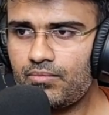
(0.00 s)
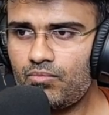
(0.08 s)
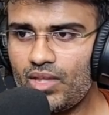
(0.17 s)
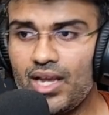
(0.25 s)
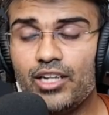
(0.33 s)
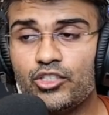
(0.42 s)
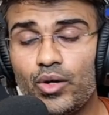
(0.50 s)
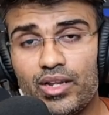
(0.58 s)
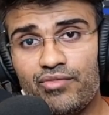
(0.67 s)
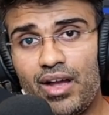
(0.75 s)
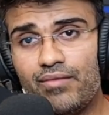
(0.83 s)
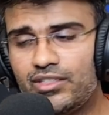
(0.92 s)

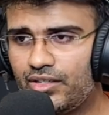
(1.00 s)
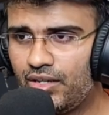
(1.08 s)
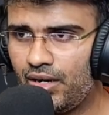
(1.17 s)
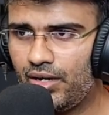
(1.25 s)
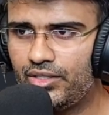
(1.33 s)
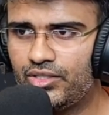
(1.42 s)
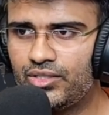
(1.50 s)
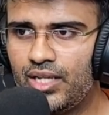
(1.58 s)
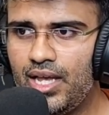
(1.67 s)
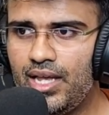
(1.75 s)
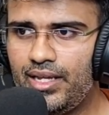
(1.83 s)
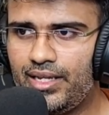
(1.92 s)
500 hertz
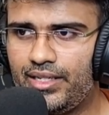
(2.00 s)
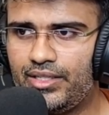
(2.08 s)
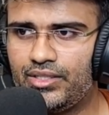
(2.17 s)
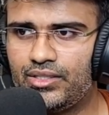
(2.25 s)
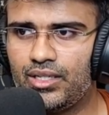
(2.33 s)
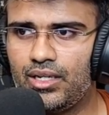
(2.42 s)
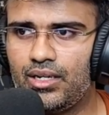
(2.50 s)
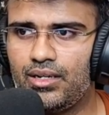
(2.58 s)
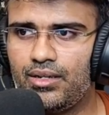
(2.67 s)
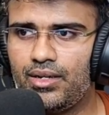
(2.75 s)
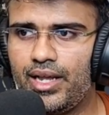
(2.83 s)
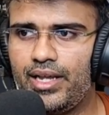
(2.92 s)
is
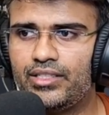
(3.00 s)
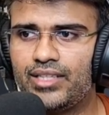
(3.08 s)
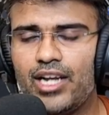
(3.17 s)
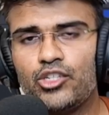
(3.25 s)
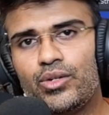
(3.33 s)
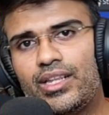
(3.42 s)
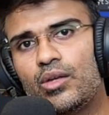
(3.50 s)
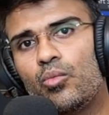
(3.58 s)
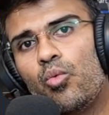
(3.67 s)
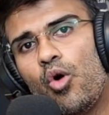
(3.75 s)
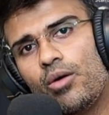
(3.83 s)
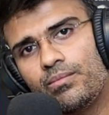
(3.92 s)
actually the
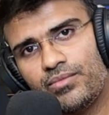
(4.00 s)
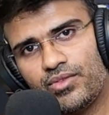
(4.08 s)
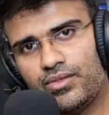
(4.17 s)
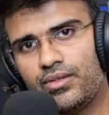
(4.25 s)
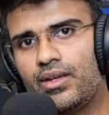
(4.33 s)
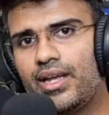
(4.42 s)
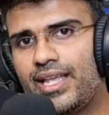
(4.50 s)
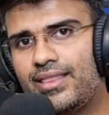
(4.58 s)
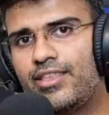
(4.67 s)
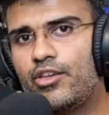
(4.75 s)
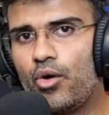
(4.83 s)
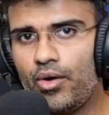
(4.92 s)
warmth in
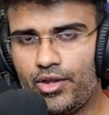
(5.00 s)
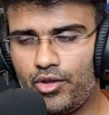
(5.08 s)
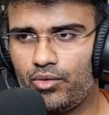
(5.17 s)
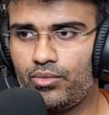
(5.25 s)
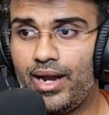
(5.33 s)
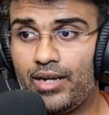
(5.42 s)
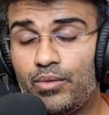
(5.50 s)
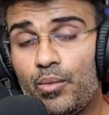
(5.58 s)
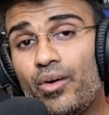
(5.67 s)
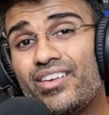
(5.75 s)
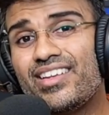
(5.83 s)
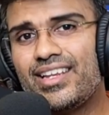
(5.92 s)
the audio, and we
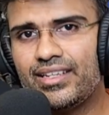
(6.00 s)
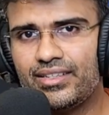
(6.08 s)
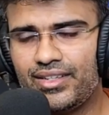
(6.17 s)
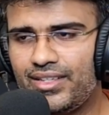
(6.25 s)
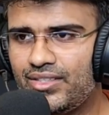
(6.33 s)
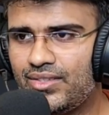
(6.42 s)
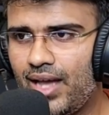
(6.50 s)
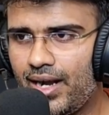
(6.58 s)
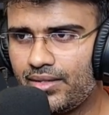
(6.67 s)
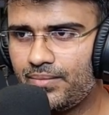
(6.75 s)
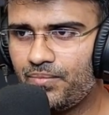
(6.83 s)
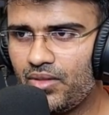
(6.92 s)
want to increase that.
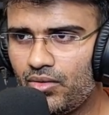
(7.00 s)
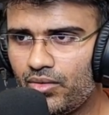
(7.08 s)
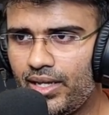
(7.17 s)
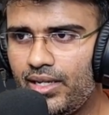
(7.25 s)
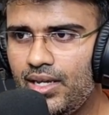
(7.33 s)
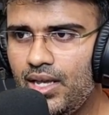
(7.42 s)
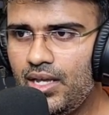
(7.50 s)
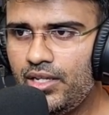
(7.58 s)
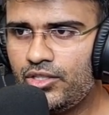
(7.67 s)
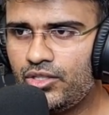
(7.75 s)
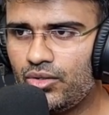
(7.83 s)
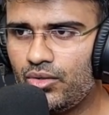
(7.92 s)
Okay,
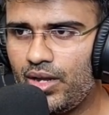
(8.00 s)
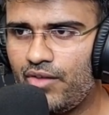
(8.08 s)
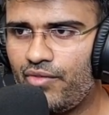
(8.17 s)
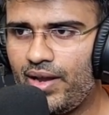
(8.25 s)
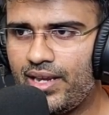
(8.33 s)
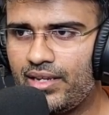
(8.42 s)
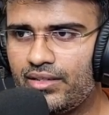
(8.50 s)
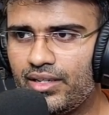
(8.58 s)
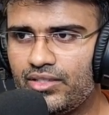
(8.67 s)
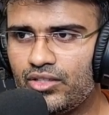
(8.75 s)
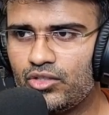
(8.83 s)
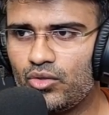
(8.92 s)
so if I
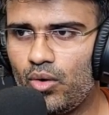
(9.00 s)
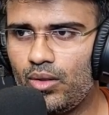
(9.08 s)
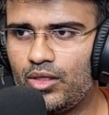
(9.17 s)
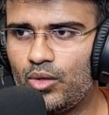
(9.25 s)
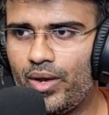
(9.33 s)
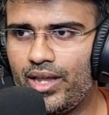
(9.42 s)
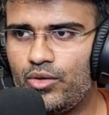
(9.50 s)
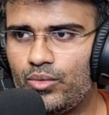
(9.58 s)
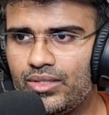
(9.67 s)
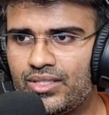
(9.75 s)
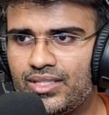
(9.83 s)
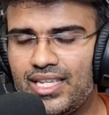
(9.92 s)
increase this all the way, you will
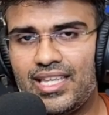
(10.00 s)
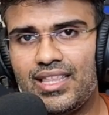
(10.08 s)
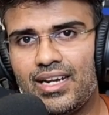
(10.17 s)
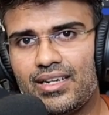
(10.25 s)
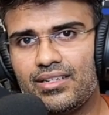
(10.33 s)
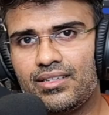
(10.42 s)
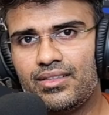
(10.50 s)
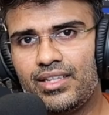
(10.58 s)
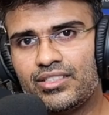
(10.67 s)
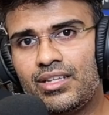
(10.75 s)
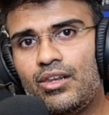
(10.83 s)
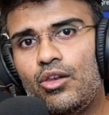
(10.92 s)
see that
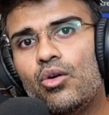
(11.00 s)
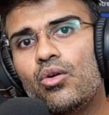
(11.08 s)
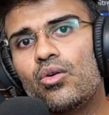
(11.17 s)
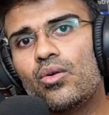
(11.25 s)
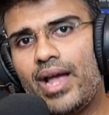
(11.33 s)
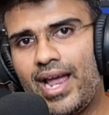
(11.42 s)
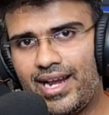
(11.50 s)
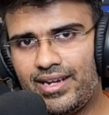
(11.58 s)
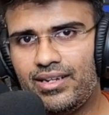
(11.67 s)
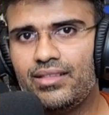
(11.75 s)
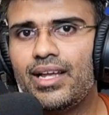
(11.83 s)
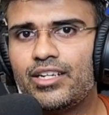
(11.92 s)
there's a low
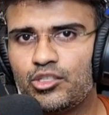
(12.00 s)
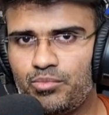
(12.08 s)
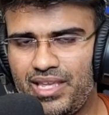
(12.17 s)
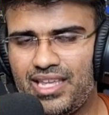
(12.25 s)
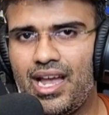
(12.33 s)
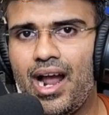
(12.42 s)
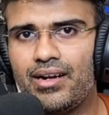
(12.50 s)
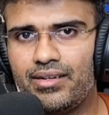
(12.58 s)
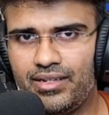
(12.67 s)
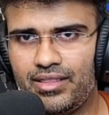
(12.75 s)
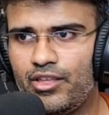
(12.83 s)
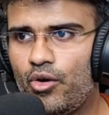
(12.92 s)
end that's being added
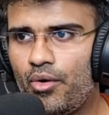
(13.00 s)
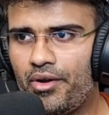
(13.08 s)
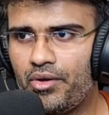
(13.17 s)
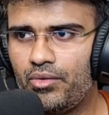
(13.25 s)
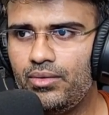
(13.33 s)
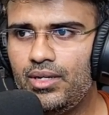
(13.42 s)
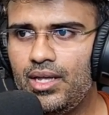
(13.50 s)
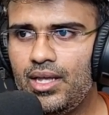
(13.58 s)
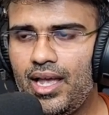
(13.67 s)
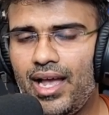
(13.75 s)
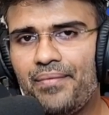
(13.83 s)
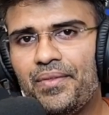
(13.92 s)
in the audio,
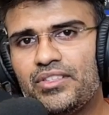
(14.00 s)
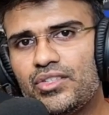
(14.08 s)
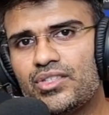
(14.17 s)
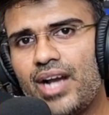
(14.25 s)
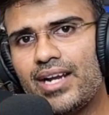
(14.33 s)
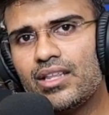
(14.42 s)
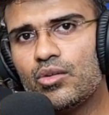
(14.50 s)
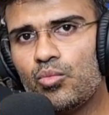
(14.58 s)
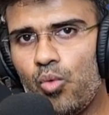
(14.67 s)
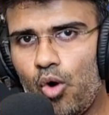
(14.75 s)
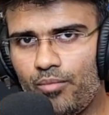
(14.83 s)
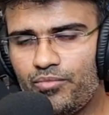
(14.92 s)
and this is kind of the
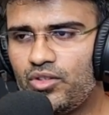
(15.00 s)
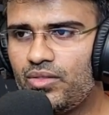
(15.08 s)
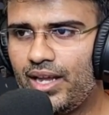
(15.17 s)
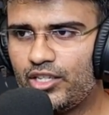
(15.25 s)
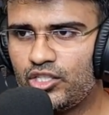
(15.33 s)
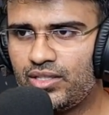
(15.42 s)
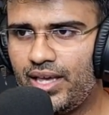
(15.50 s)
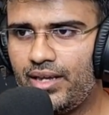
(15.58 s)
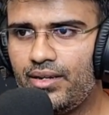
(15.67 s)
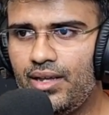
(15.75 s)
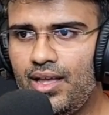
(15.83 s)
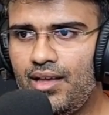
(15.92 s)
warmth that's there.
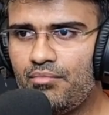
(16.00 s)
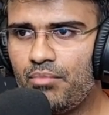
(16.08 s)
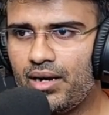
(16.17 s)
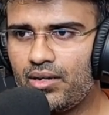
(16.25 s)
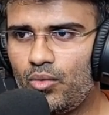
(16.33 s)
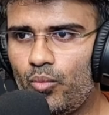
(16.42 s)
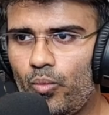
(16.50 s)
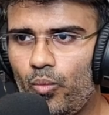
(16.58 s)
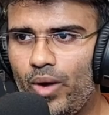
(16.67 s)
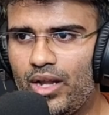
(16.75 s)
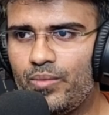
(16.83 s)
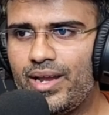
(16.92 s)
But
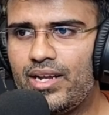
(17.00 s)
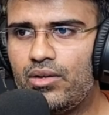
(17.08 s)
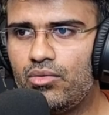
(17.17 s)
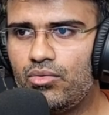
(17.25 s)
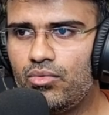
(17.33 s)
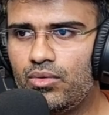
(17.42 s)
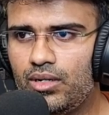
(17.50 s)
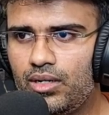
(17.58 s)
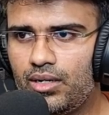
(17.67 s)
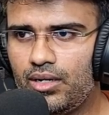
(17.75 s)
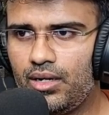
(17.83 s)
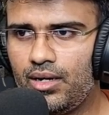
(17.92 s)
when we do
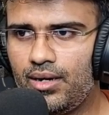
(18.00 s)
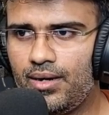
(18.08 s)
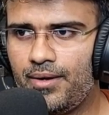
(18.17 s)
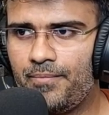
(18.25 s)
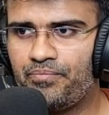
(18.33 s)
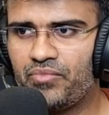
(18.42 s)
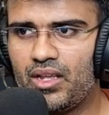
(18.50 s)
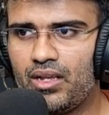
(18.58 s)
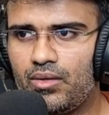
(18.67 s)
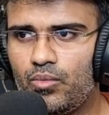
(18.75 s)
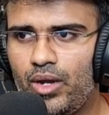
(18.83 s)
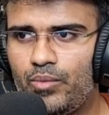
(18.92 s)

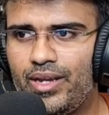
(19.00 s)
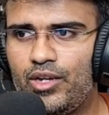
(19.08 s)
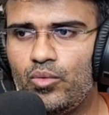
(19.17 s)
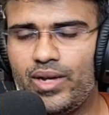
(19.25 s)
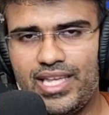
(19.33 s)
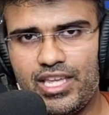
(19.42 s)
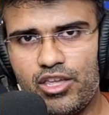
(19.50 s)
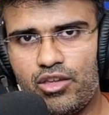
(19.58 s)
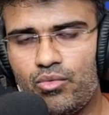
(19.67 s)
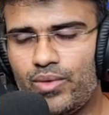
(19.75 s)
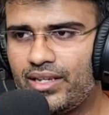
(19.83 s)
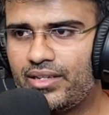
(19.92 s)

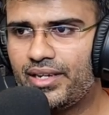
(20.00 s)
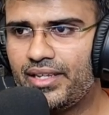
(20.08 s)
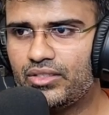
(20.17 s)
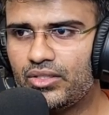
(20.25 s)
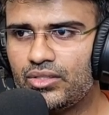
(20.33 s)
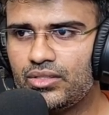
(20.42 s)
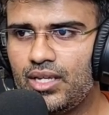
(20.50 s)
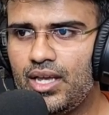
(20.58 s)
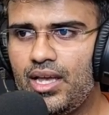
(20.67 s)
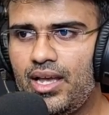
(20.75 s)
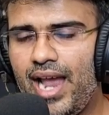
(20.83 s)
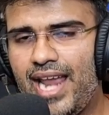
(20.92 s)
EQ increases,
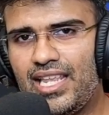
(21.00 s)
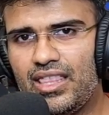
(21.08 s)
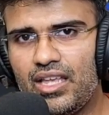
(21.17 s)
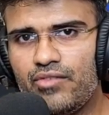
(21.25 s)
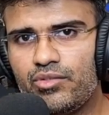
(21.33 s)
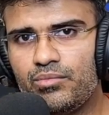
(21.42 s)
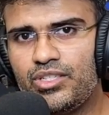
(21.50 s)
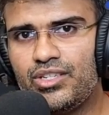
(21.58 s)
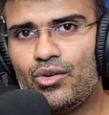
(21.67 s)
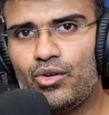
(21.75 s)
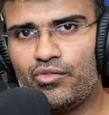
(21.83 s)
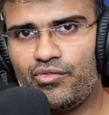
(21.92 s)
Anything from
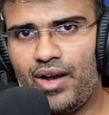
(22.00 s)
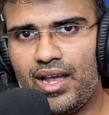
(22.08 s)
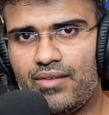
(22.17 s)
0 to 5